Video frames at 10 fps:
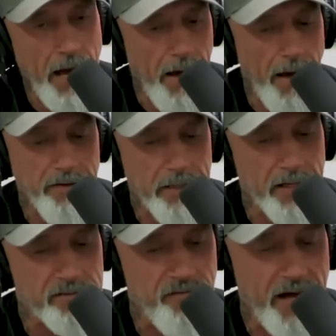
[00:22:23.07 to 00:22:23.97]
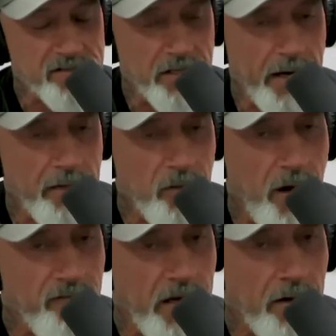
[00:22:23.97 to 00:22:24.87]
I, I think that's fascinating. You
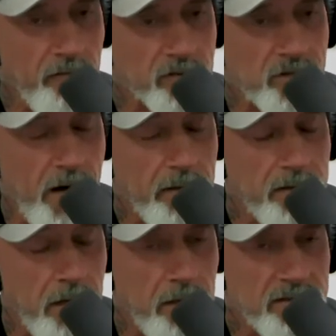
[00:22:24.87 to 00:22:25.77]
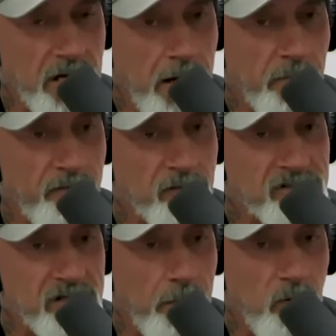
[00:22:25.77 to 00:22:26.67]
have the interval uh, timer for
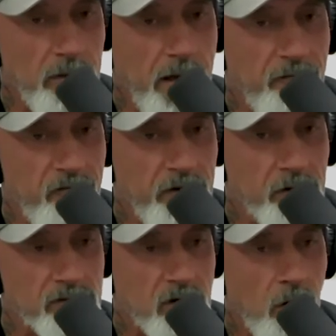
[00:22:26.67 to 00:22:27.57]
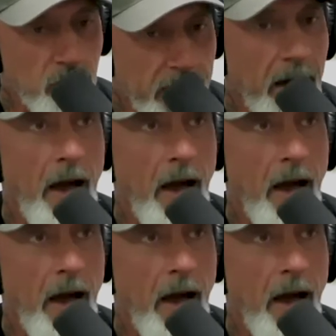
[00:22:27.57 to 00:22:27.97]
someone that feels okay.